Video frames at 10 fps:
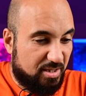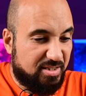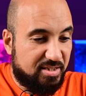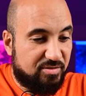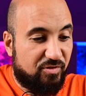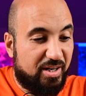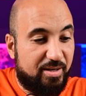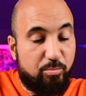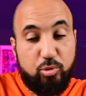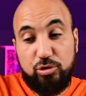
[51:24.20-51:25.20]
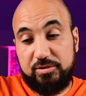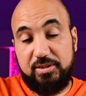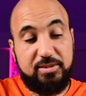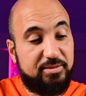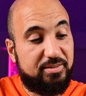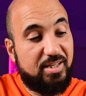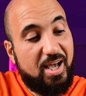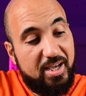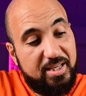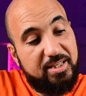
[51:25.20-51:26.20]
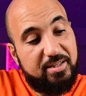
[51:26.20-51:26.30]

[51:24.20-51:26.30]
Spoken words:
This is very important. I